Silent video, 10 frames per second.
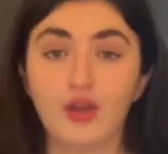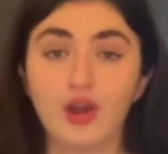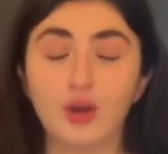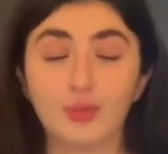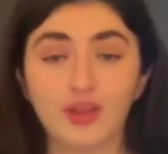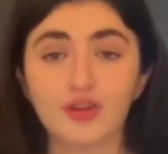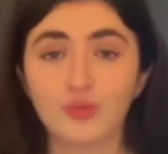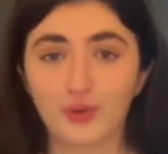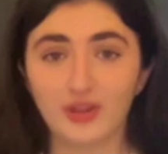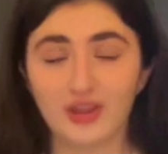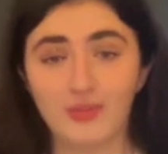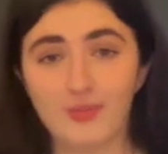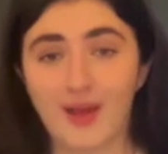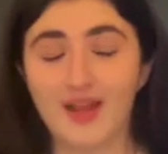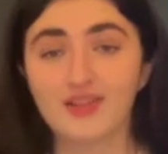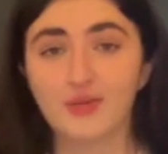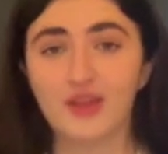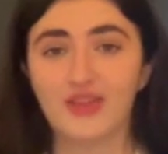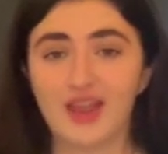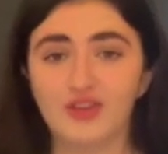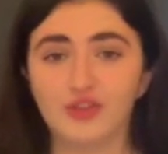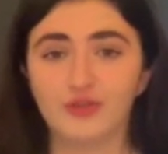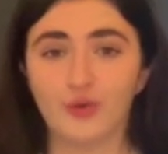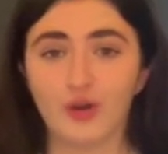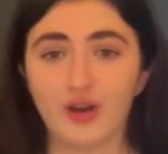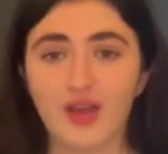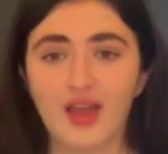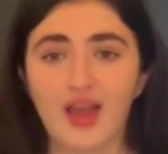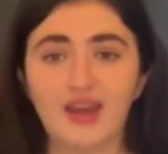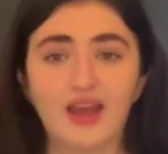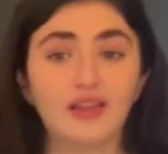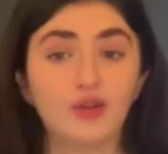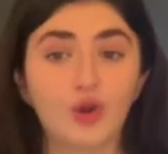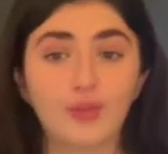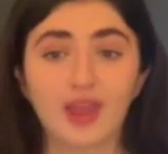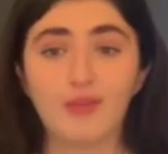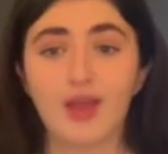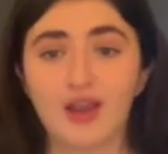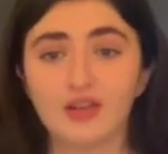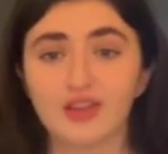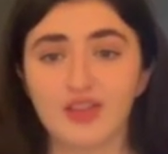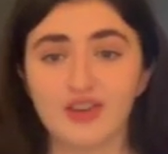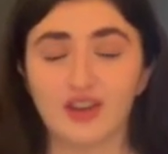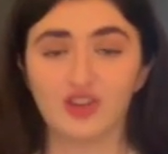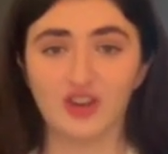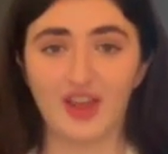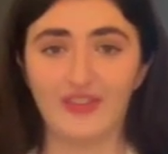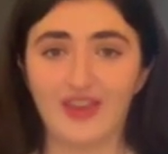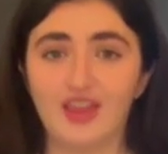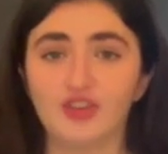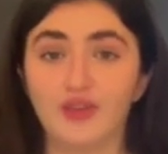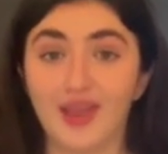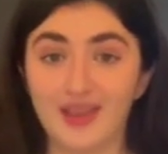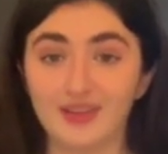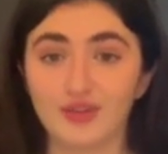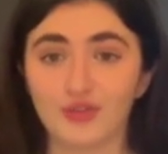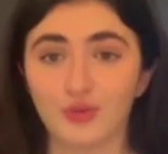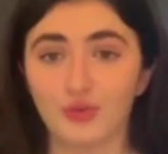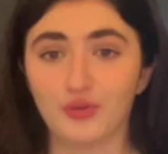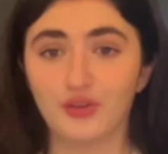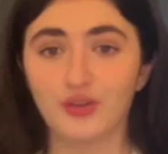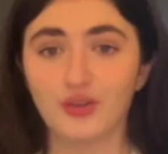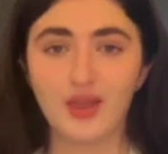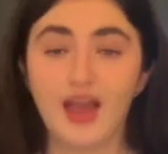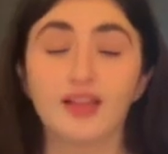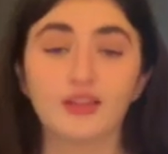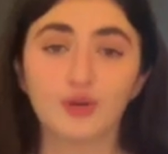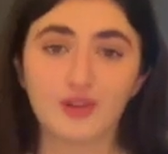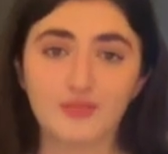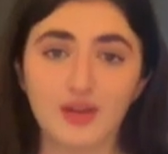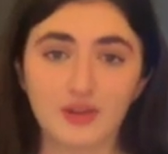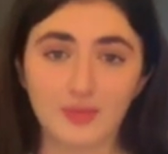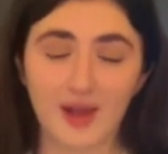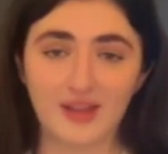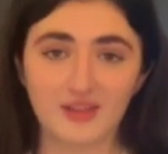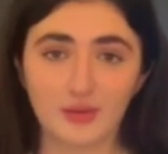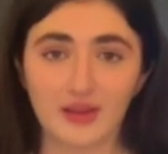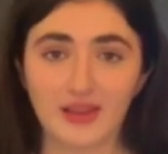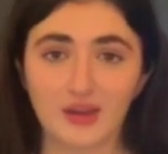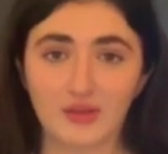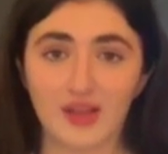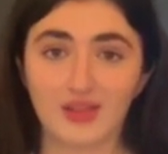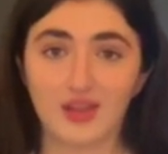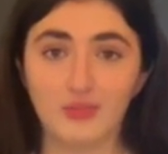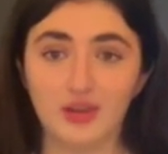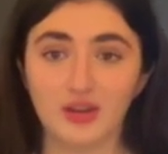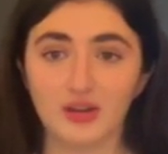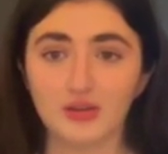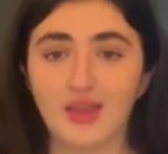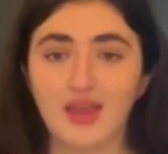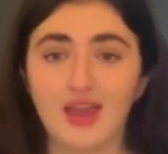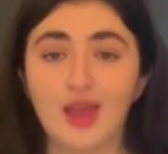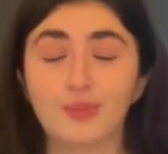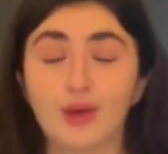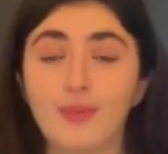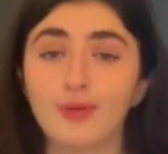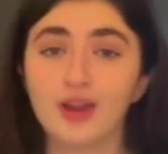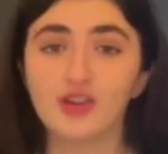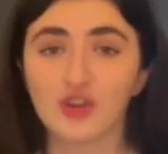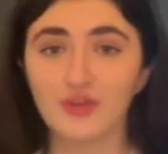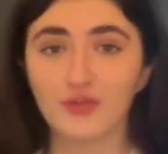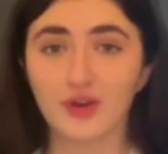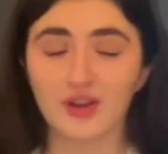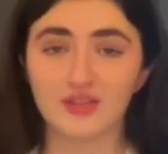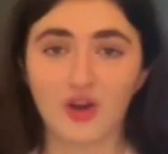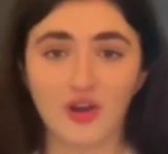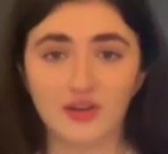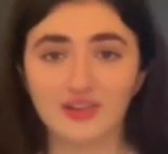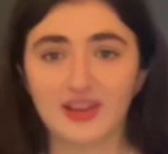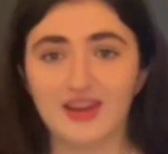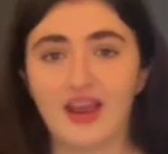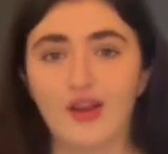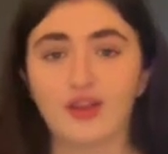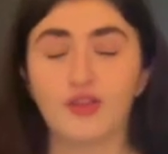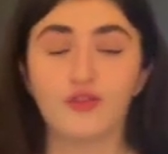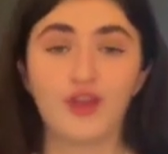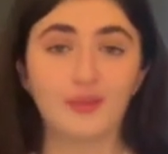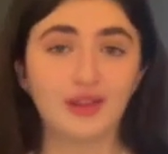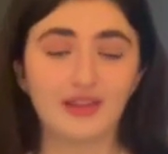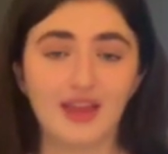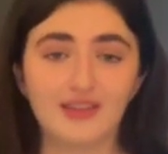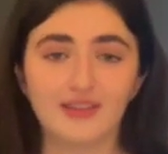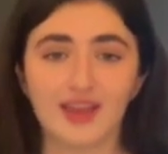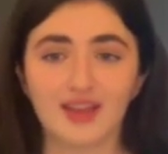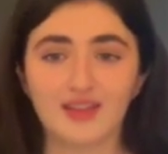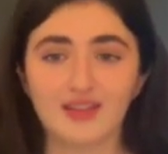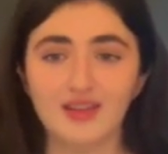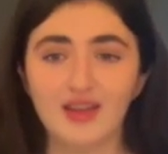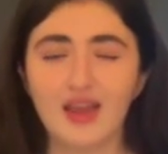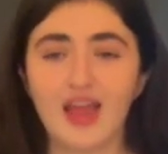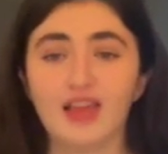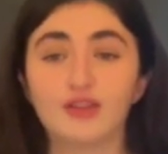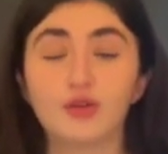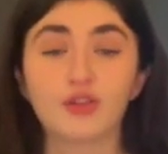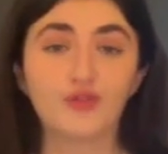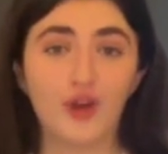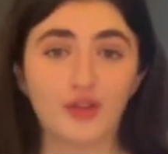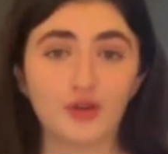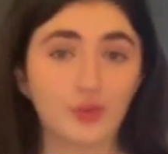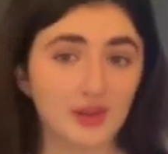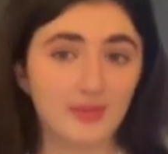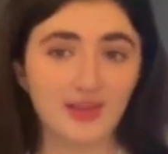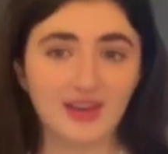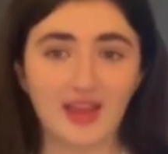Her brother, William, passed away at the age of 4, and Eleanor became heir to the duchy at the age of 8 years old. Eleanor's mother passed away later that same year. In preparation for his daughter to inherit the family land and legacy, Eleanor's father, William X,